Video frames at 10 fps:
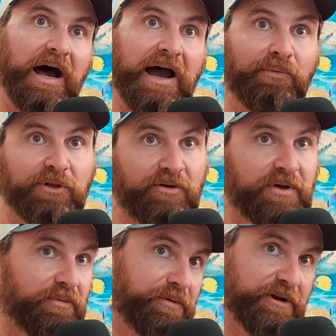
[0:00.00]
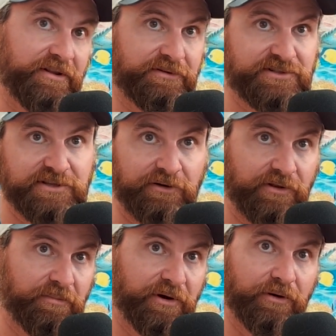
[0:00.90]
I would love to be able to put it in the center
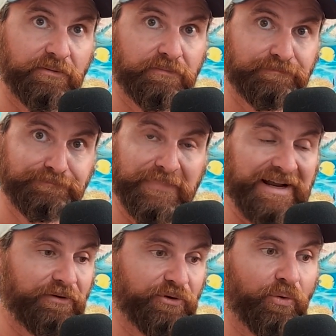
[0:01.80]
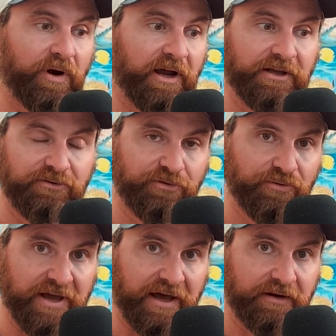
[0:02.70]
of the boat, but I don't know where I could
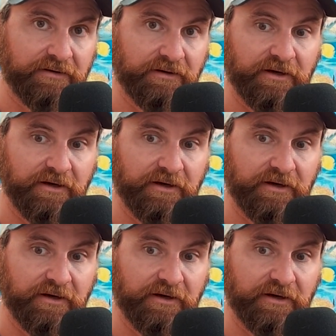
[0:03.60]
do that.